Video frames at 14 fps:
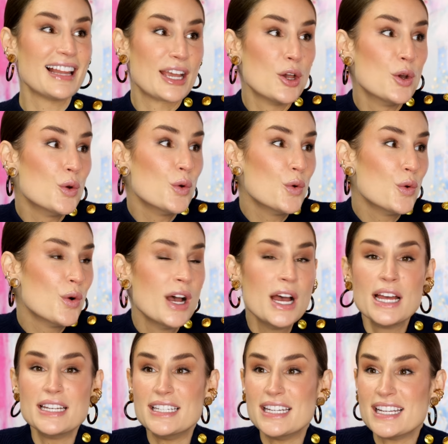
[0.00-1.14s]
Like, who
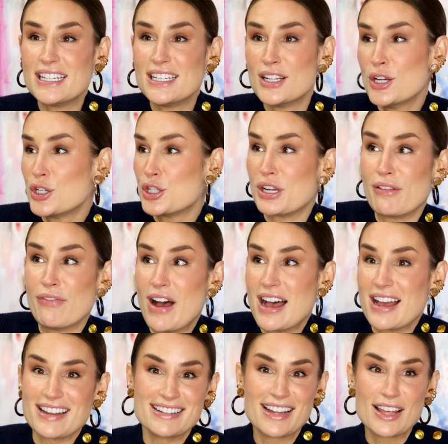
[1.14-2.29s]
did she
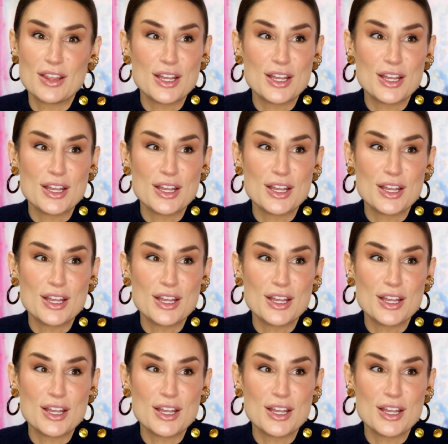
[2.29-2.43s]
find